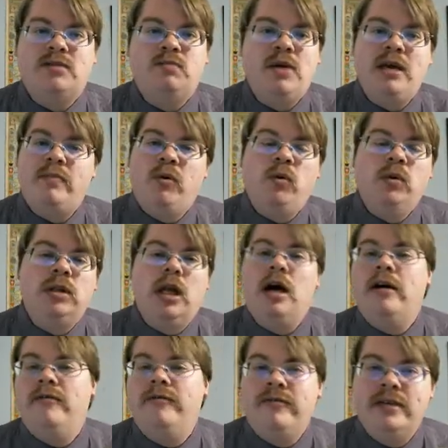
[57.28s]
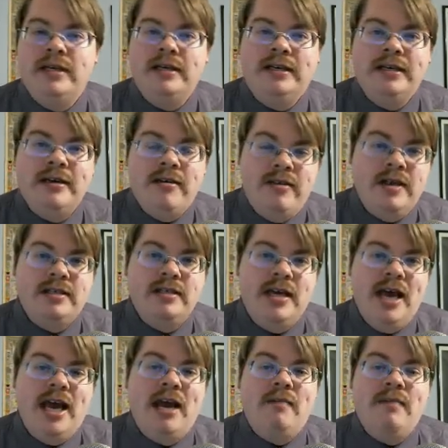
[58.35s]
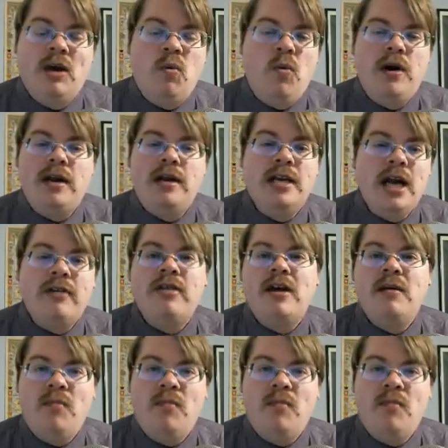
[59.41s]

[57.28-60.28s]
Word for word: People loved this game. They wanted nothing